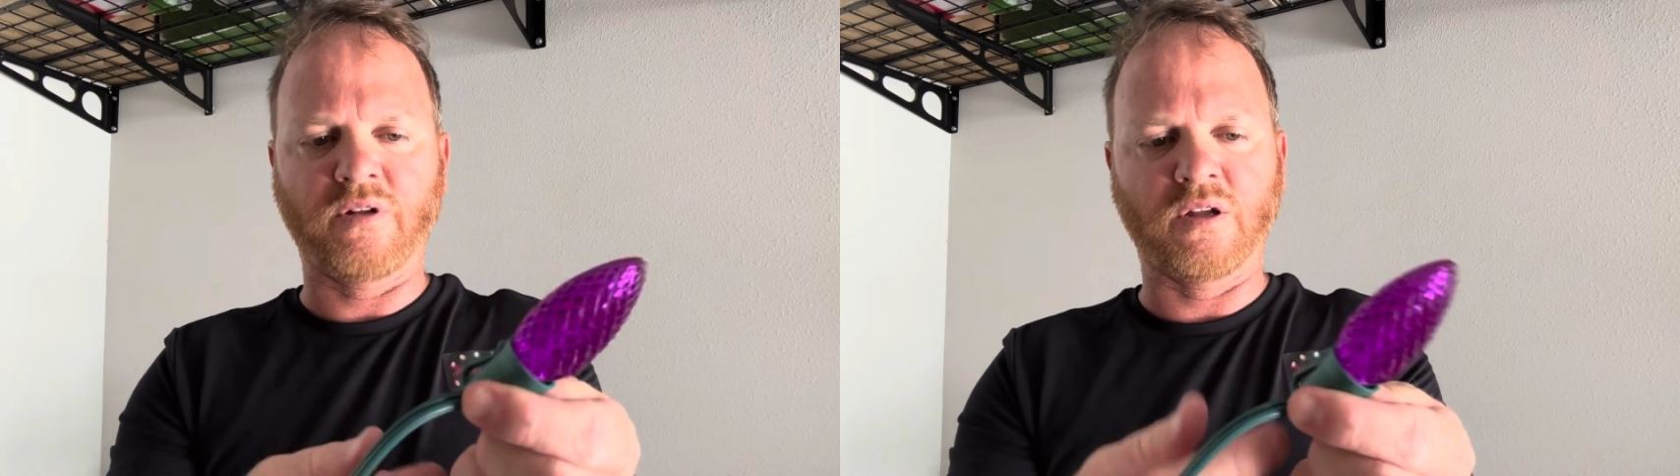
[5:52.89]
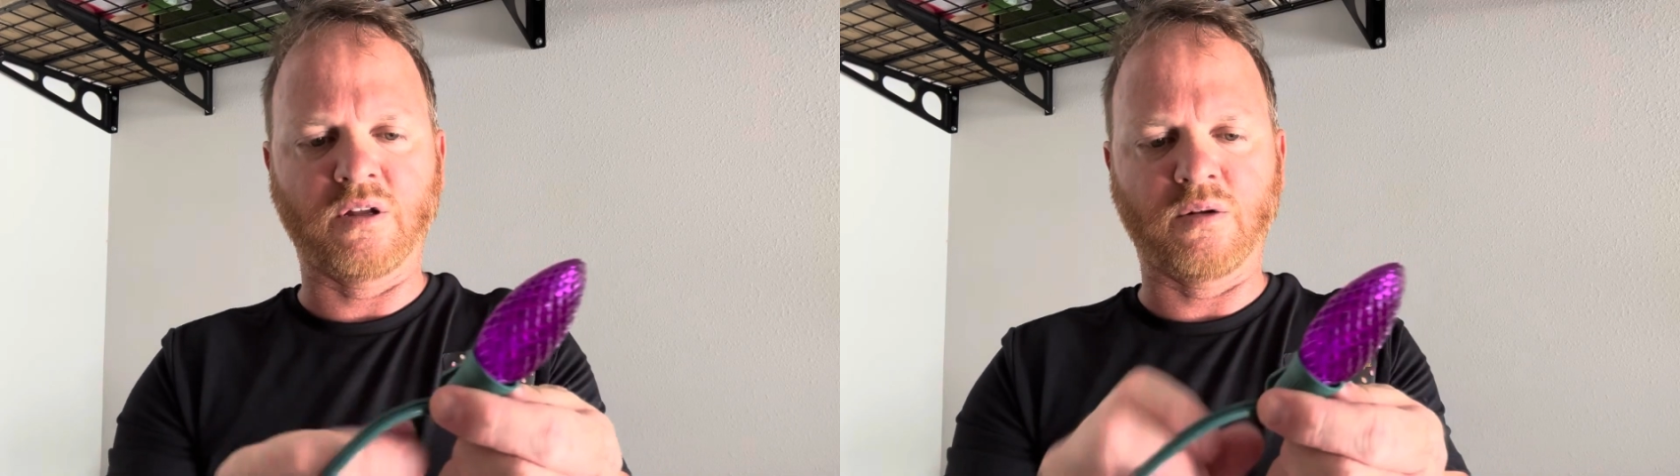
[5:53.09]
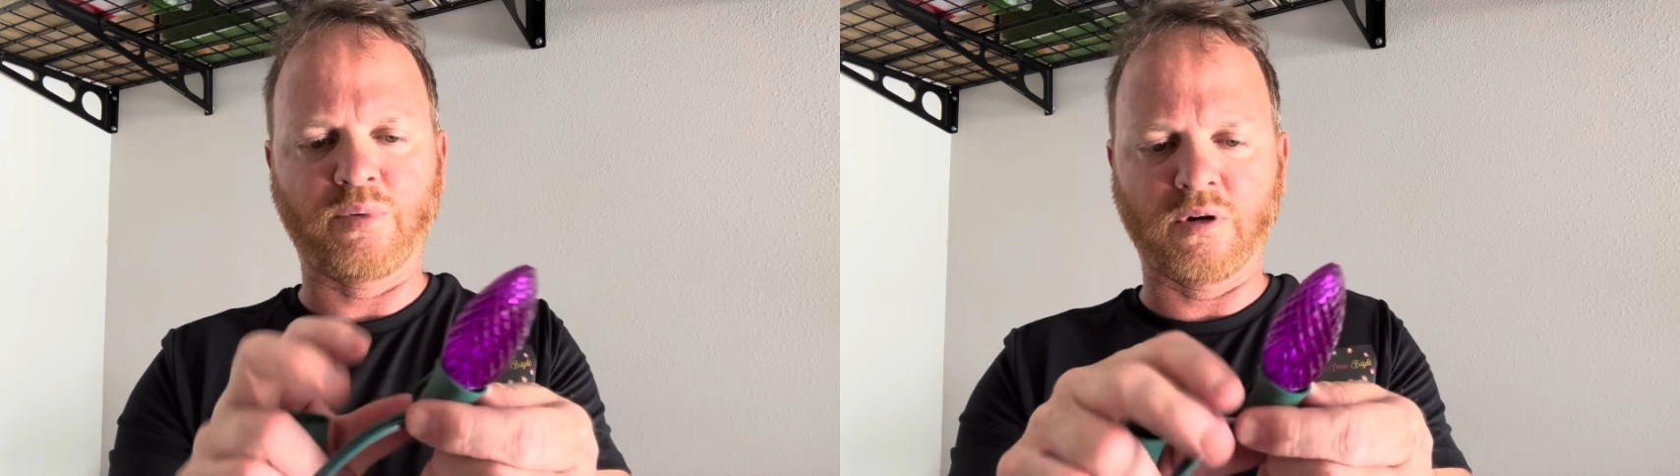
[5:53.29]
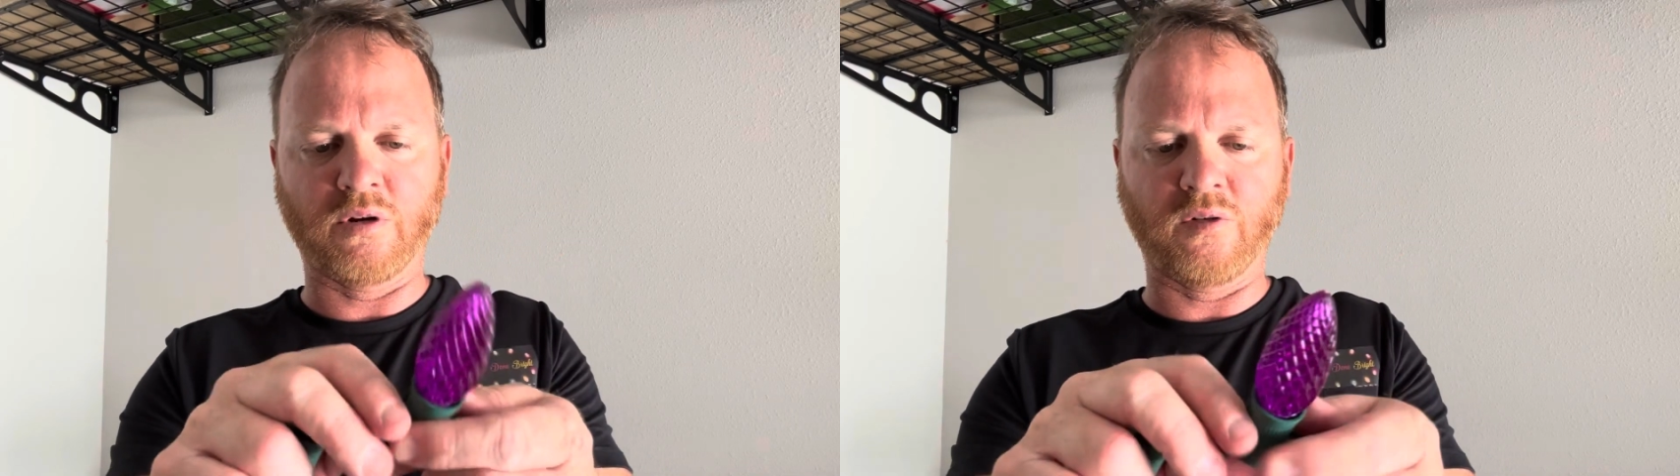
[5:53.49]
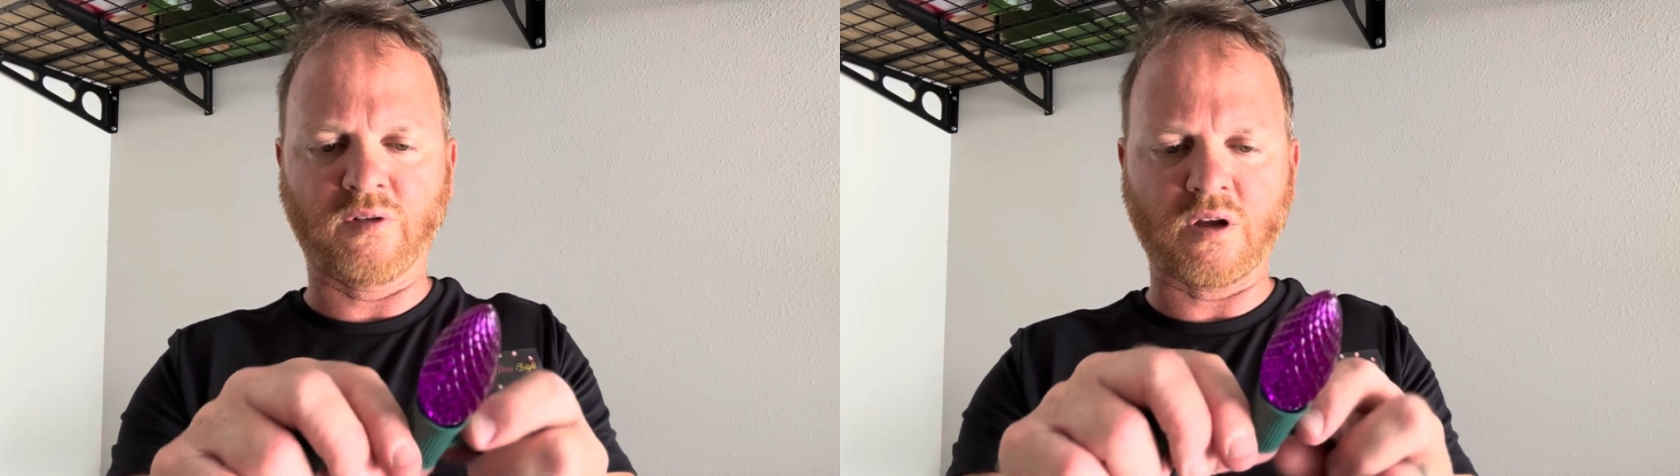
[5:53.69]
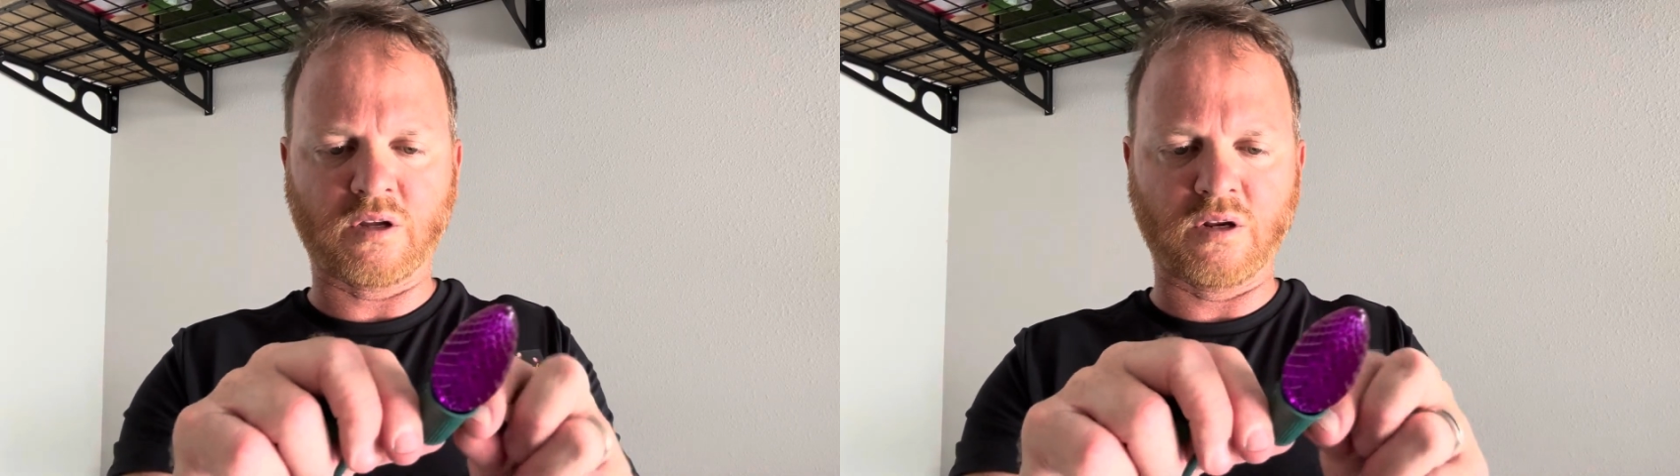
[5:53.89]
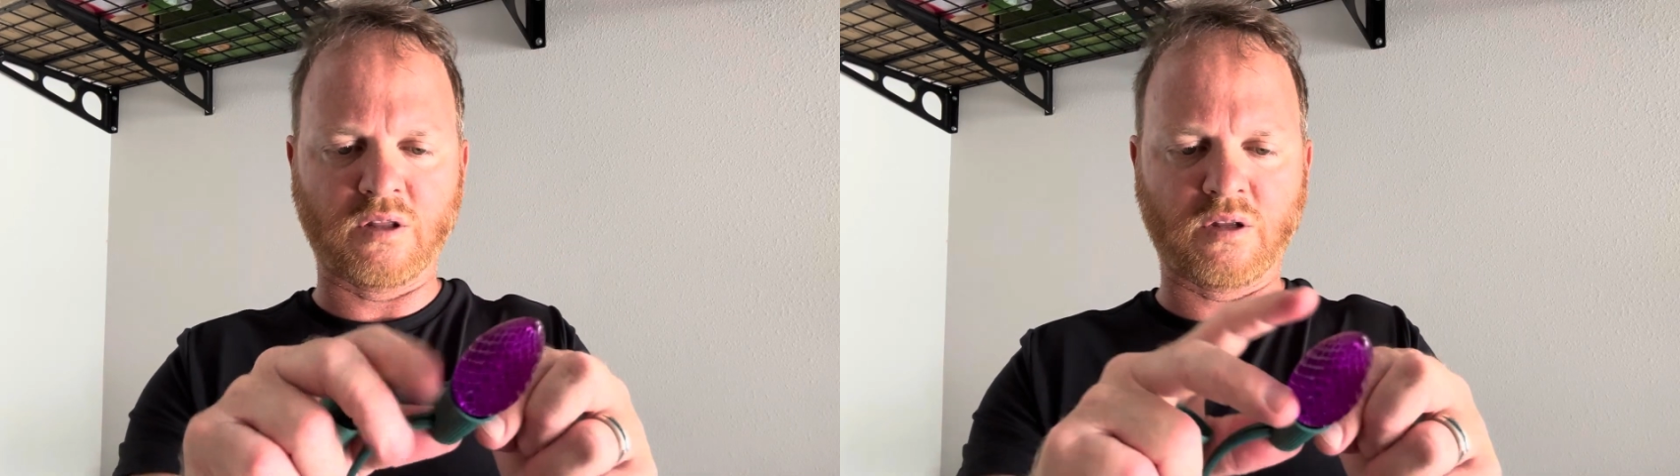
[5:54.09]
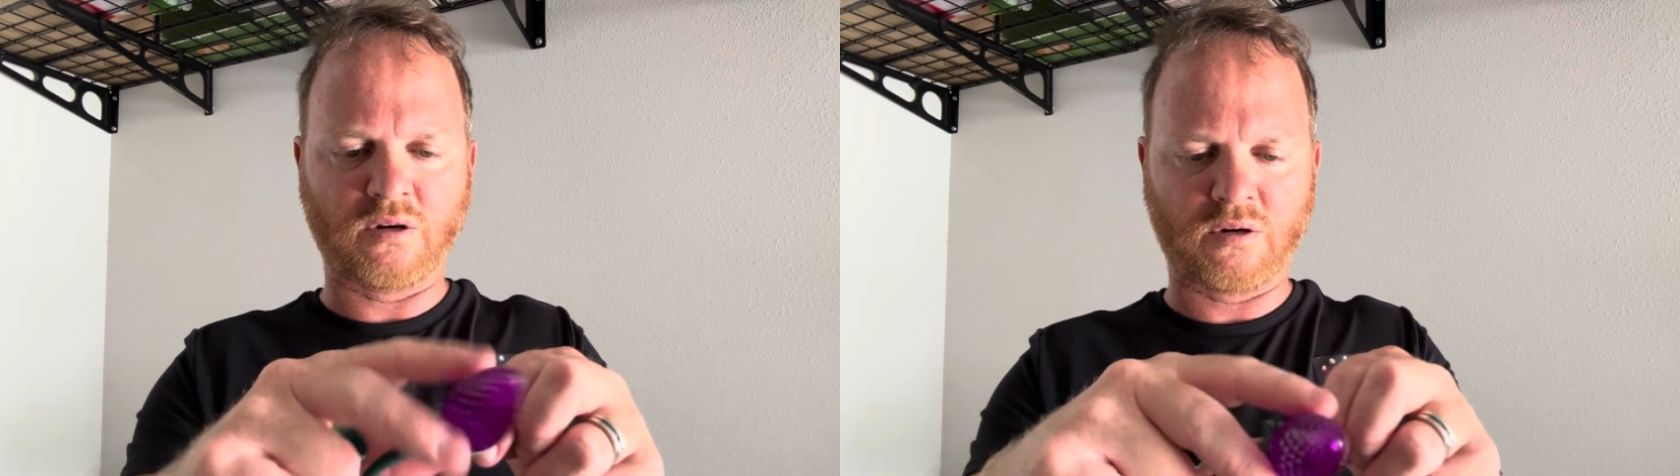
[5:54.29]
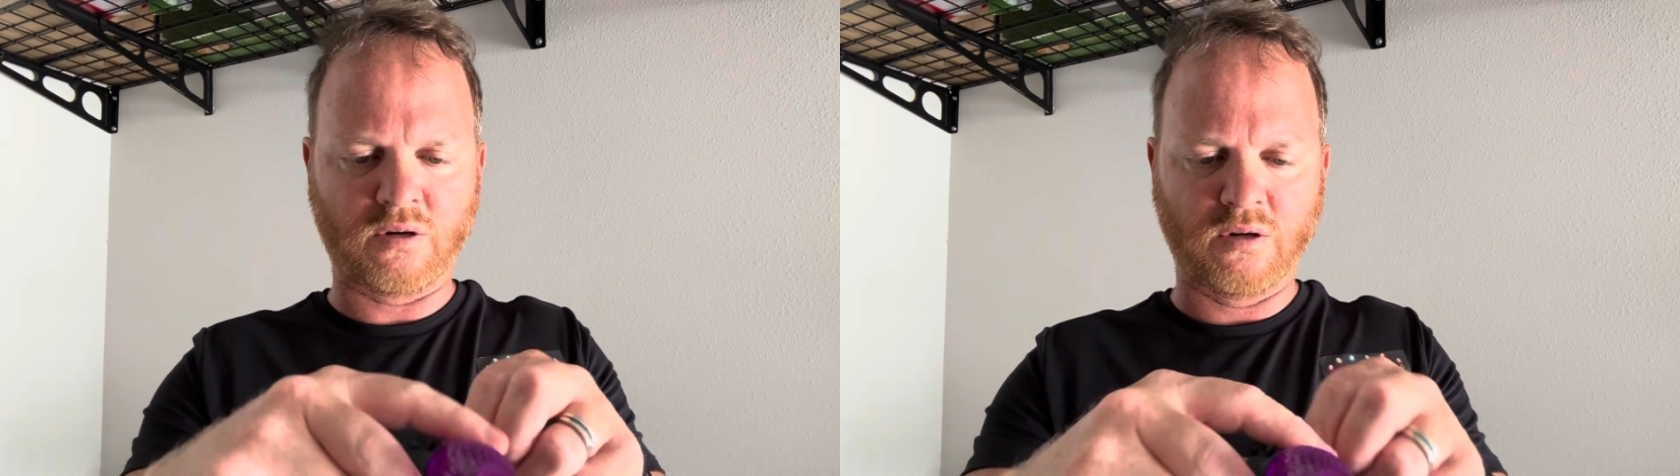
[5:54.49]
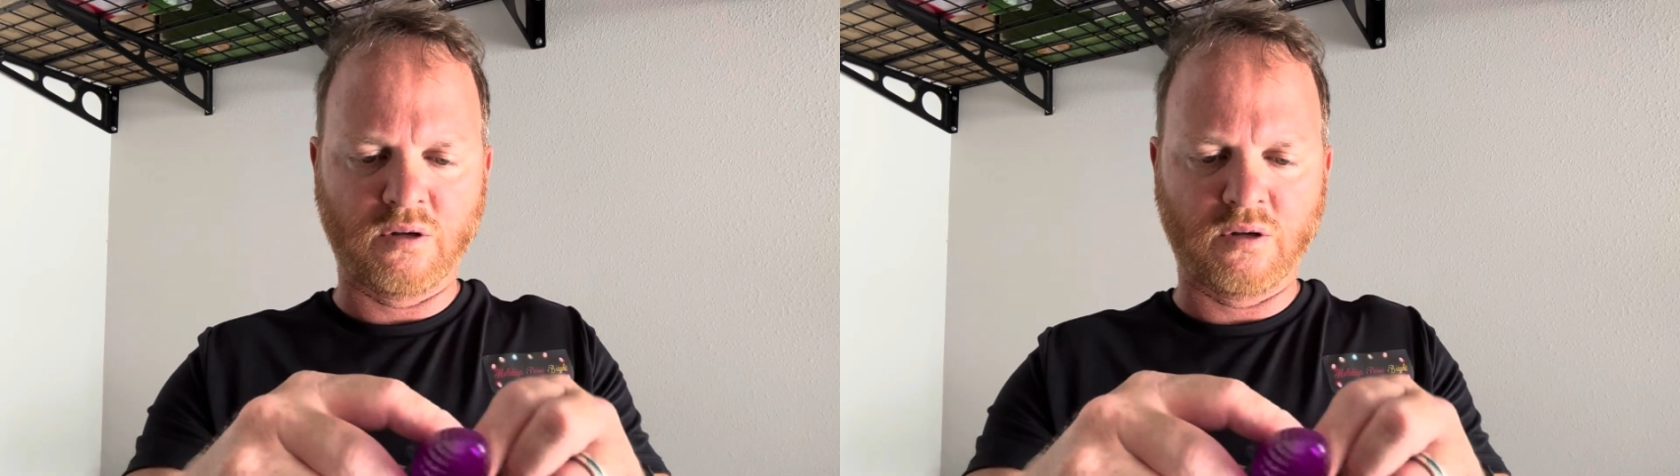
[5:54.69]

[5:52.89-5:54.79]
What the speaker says: and put a new socket in there,